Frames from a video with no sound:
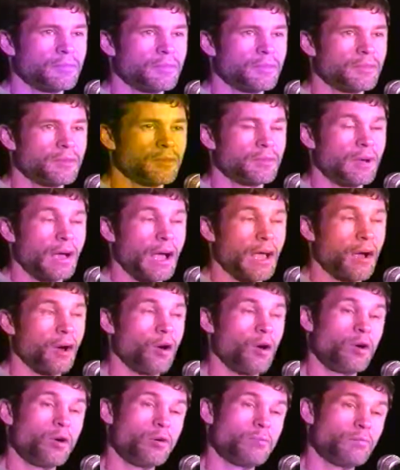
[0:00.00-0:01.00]
You know, I
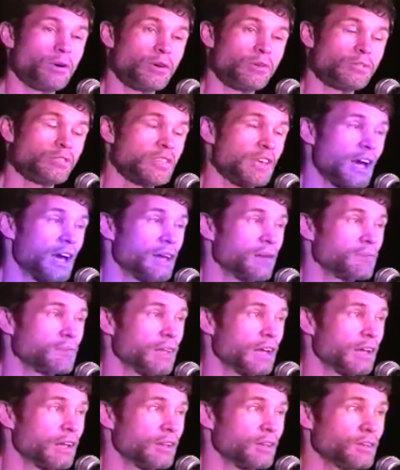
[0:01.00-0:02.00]
almost got him
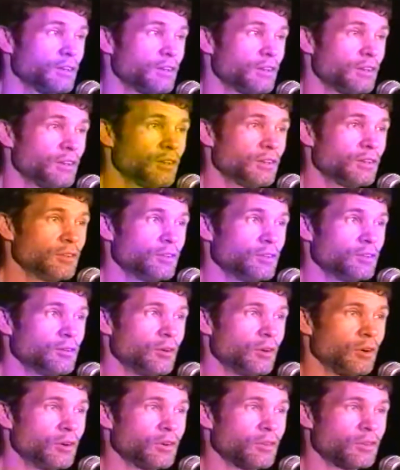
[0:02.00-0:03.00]
down to New
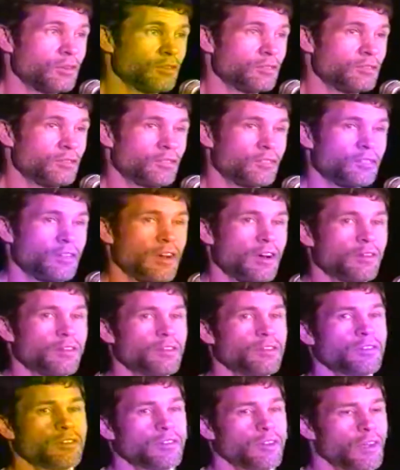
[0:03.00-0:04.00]
York just now
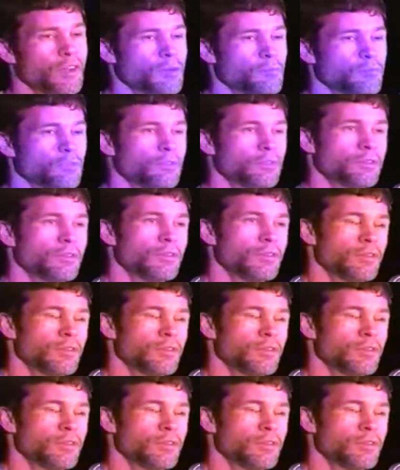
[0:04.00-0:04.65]
in April,